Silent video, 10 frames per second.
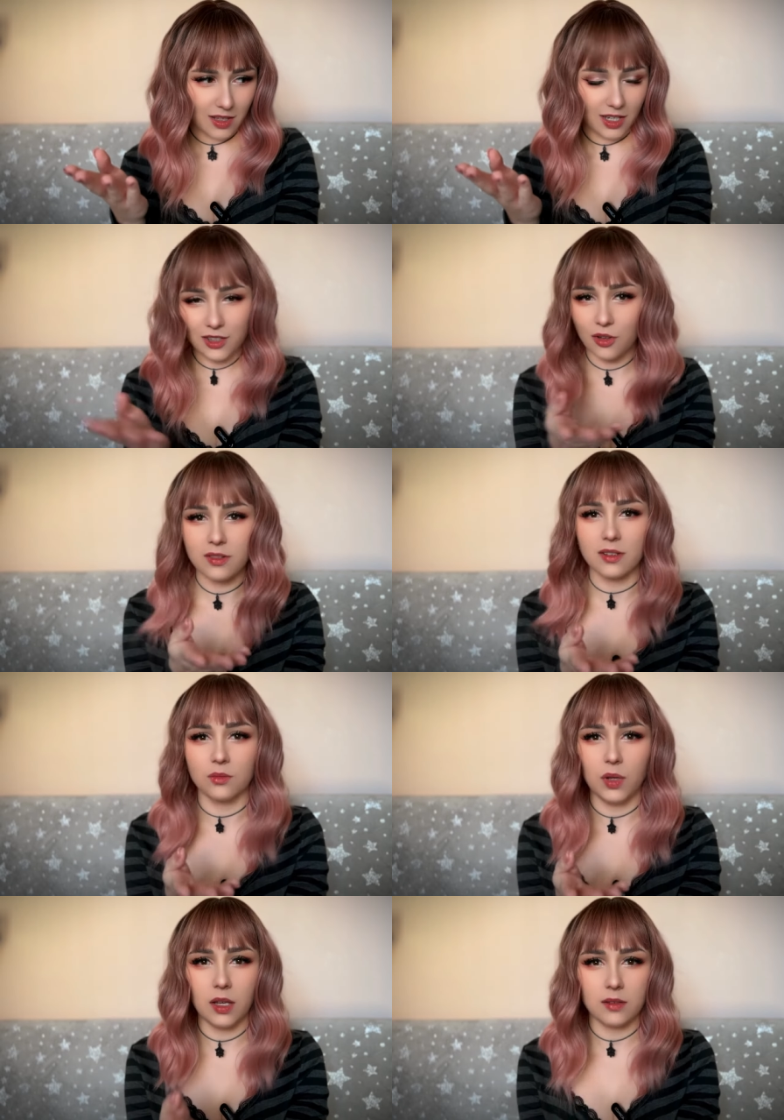He
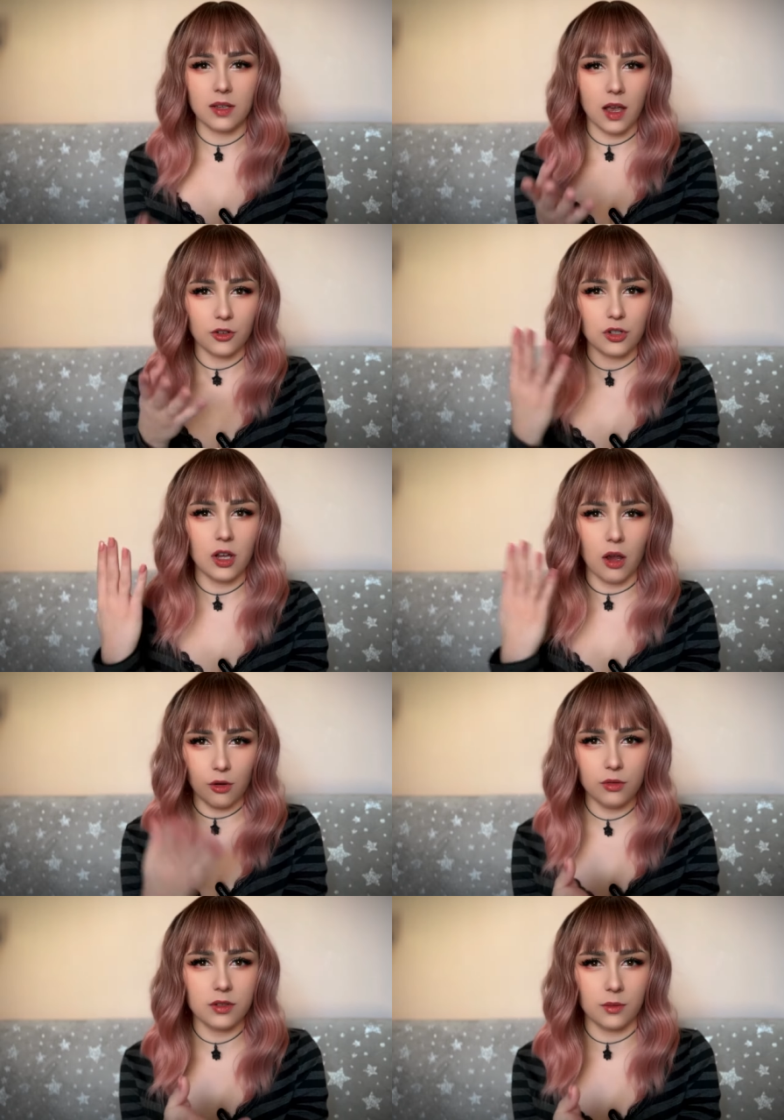doesn't, because he actually
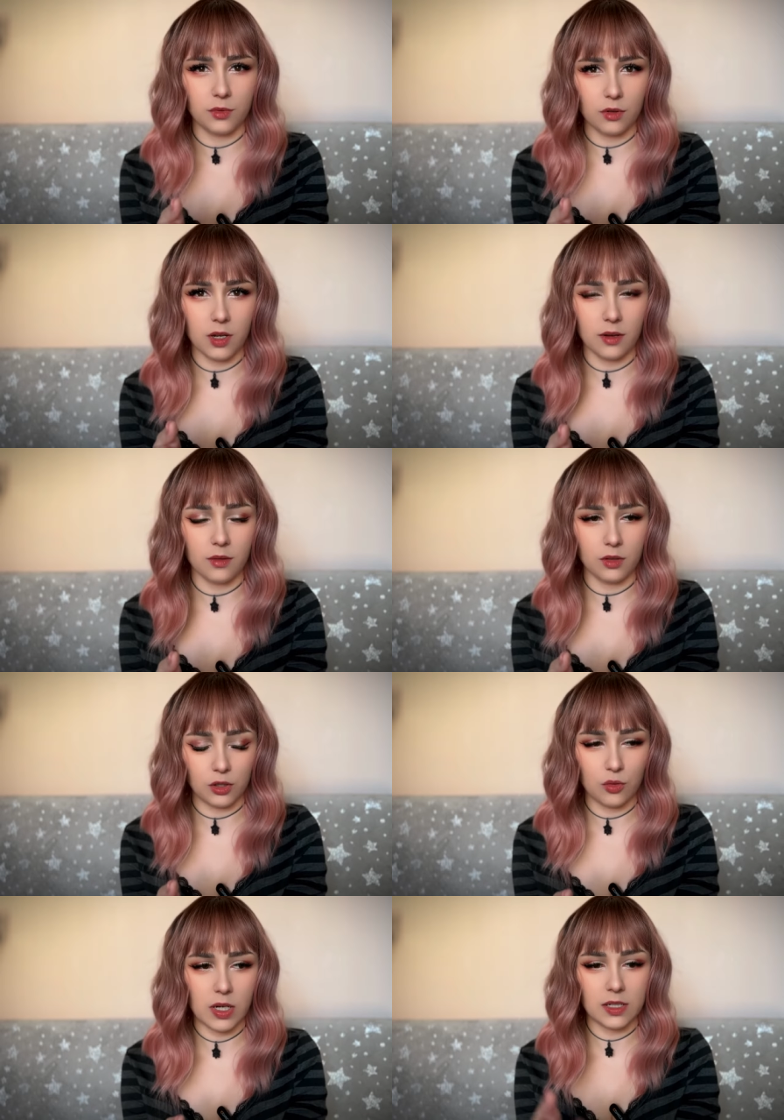owns up
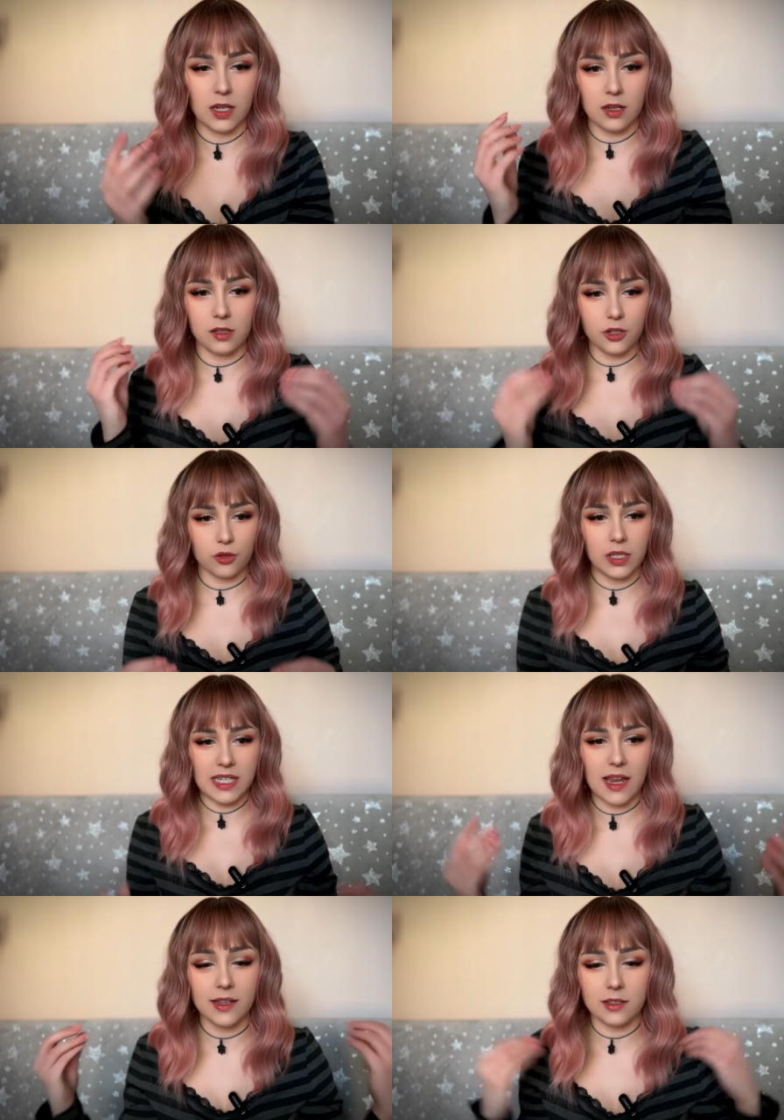to it. He literally
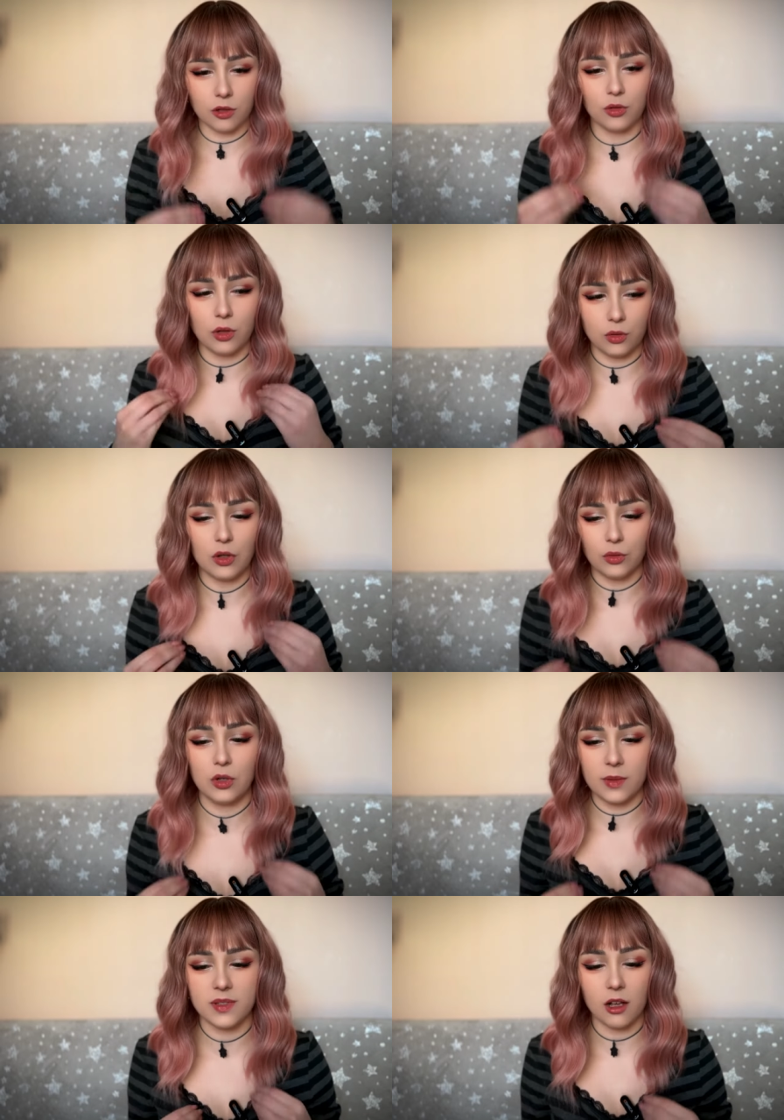takes it
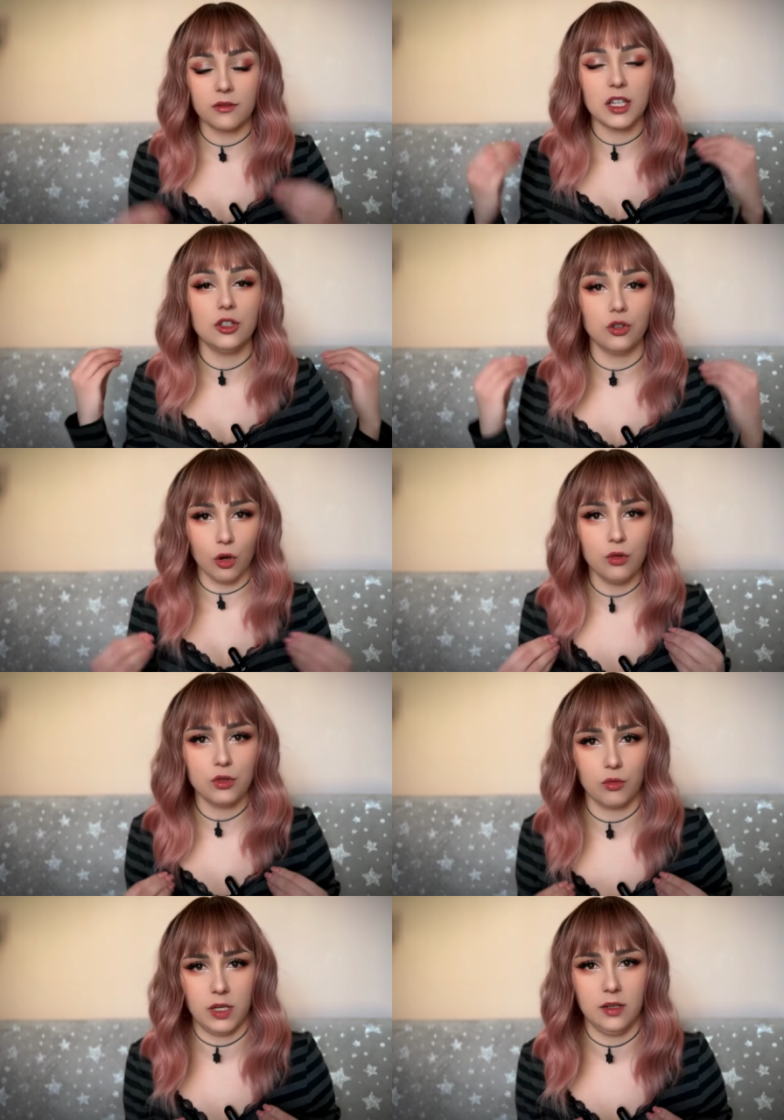unto himself. He
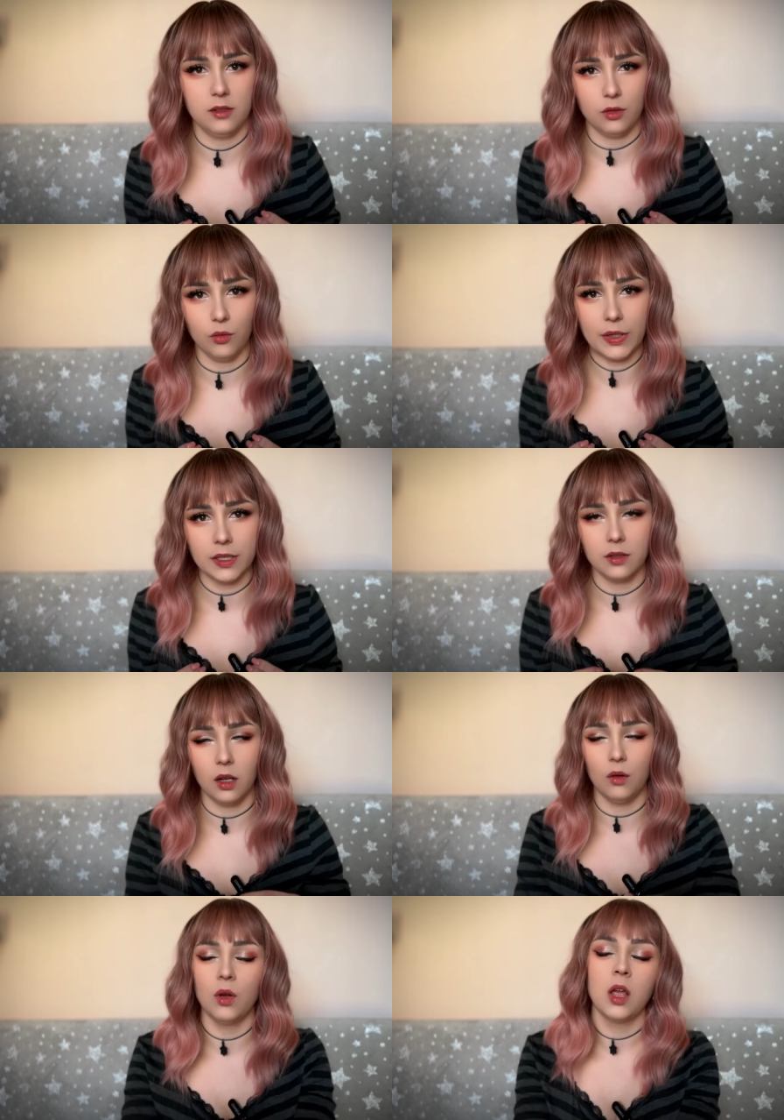knows what he's doing
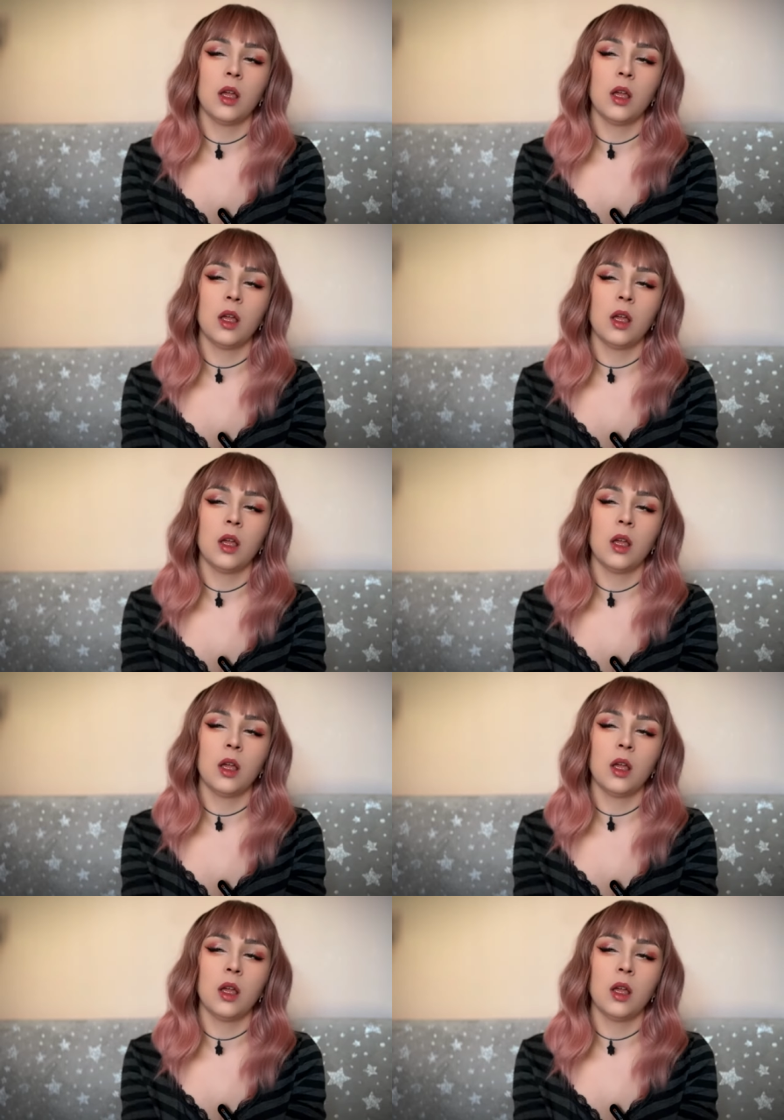now.